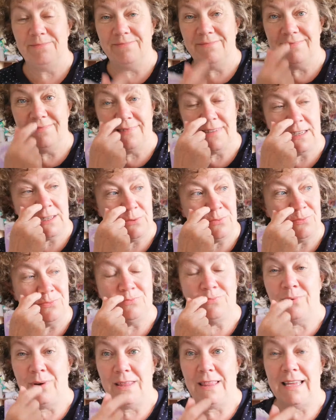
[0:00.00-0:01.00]
them. That's
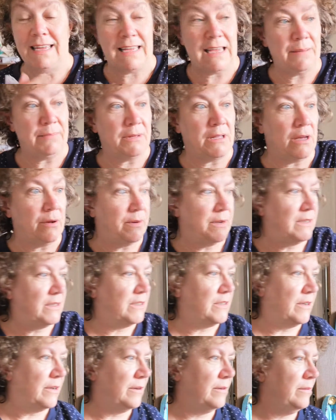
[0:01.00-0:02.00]
where they kept going
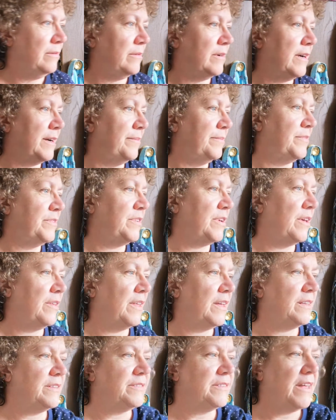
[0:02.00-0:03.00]
to. Right, so
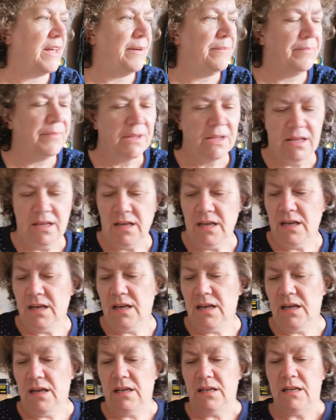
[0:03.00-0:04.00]
that's that.
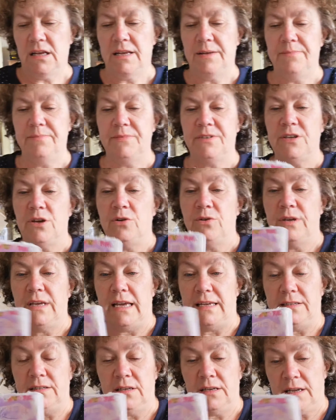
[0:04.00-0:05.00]
So
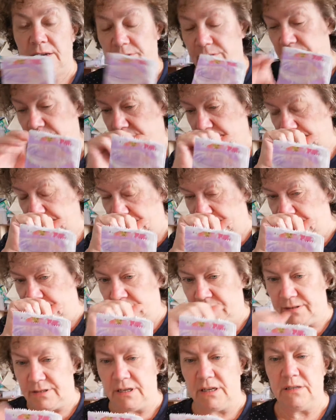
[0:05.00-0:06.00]
yeah, so that'll
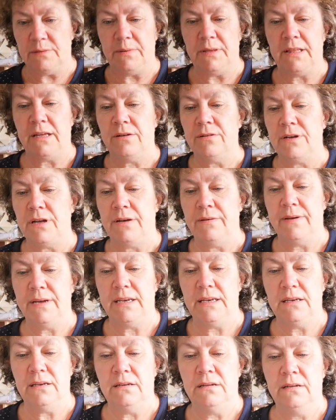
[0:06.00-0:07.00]
excuse me, that'll go
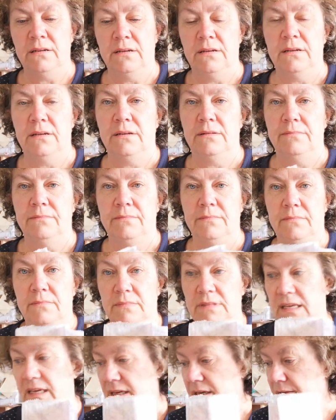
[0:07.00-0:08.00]
in
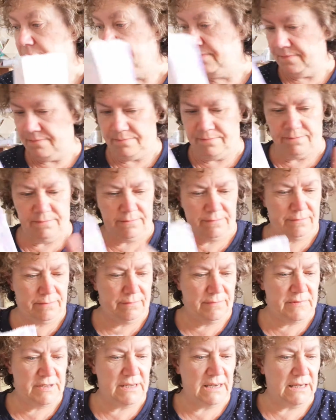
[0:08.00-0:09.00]
the
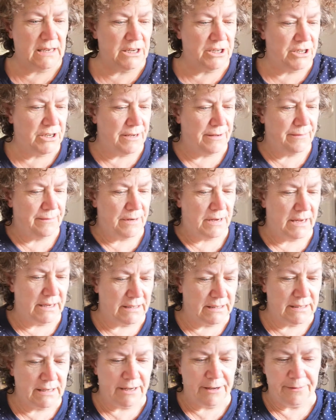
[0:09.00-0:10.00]
signature
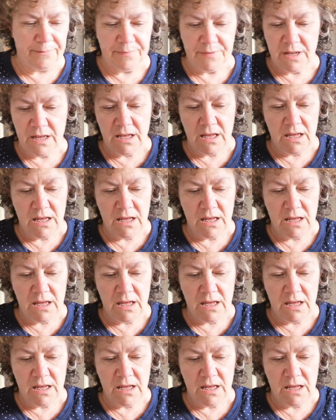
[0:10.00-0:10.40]
like so.